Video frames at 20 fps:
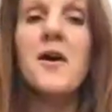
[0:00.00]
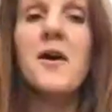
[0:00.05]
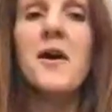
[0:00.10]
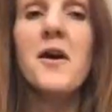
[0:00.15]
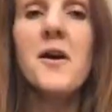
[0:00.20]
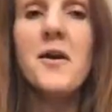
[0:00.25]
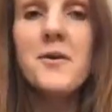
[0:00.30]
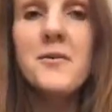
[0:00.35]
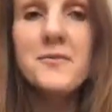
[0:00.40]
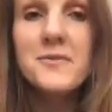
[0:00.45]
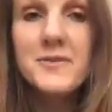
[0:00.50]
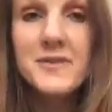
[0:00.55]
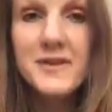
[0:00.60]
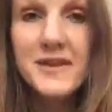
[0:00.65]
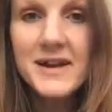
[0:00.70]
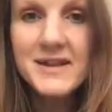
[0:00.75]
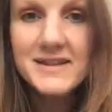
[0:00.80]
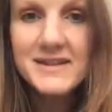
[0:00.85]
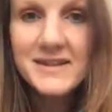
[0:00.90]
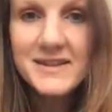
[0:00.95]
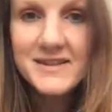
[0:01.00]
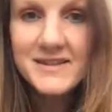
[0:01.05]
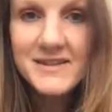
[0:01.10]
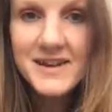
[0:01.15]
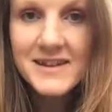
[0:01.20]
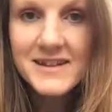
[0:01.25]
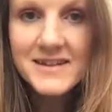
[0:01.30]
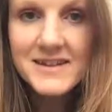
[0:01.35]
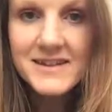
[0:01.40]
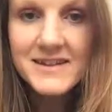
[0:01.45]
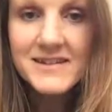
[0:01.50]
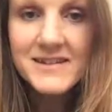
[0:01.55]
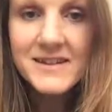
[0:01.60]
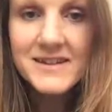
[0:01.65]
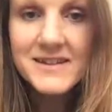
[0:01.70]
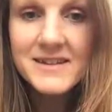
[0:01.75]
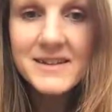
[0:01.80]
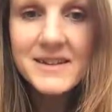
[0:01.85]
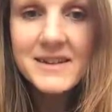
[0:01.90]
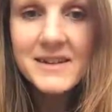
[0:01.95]
Om Shanti, Shanti,
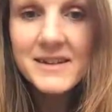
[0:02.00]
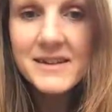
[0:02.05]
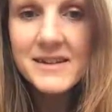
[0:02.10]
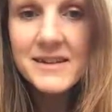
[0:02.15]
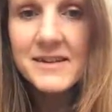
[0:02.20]
Shanti.